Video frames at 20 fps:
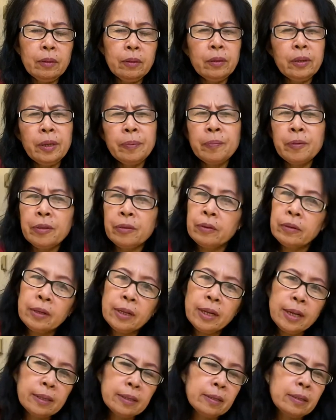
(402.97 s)
If you don't
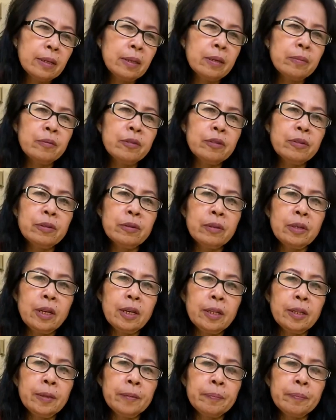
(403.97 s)
like cinnamon, you
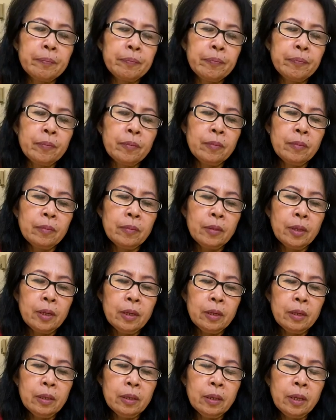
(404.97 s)
can
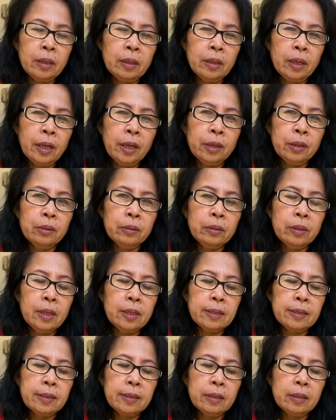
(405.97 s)
not include the
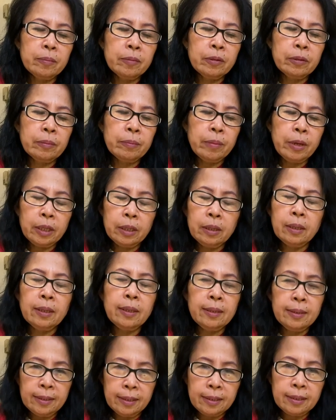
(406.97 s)
cinnamon, but
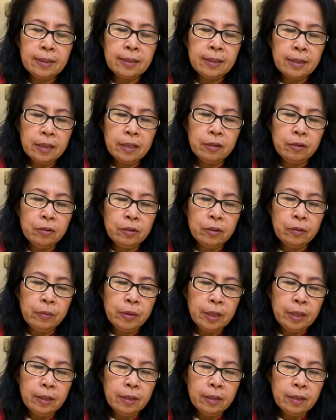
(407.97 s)
this is really good with
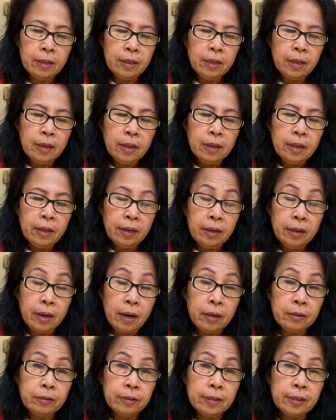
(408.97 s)

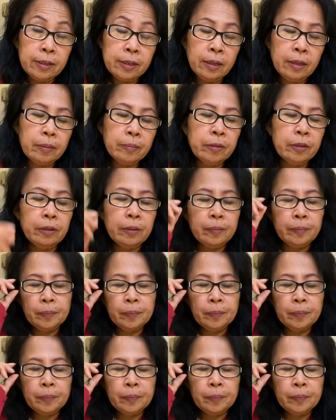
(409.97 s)
ground cinnamon.